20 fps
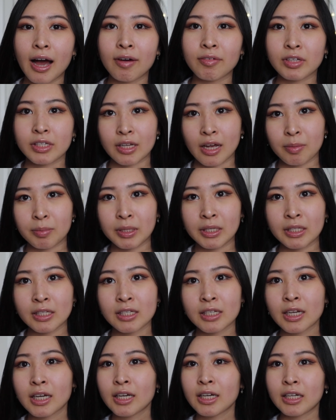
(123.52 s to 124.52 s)
have assignments.
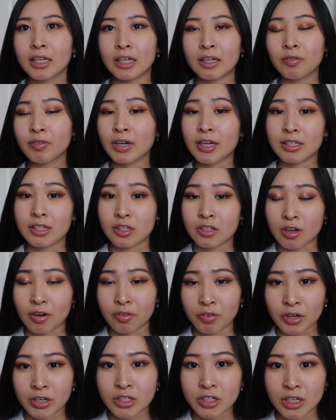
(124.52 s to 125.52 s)
Even as a
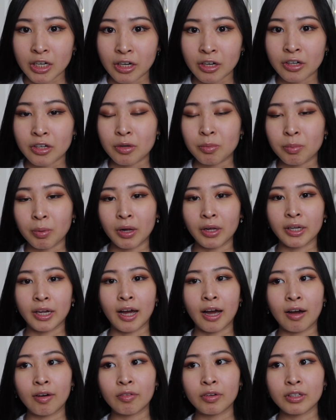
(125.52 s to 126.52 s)
software engineer, you probably
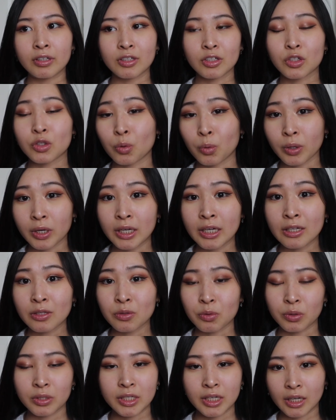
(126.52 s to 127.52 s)
have stories
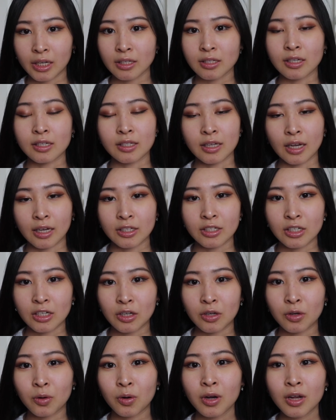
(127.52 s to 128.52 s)
or tickets assigned to
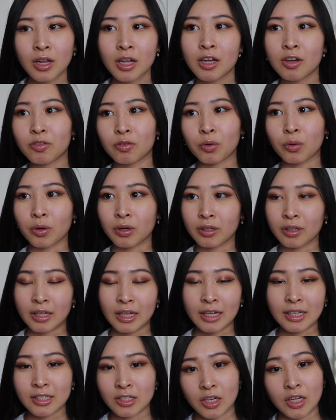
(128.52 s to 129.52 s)
you for
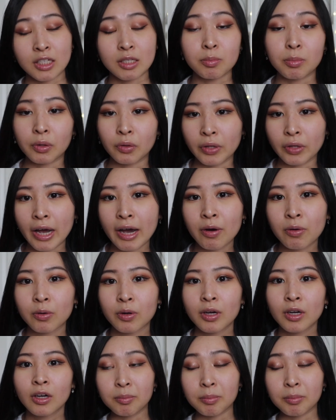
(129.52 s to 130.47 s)
things that you have to build out.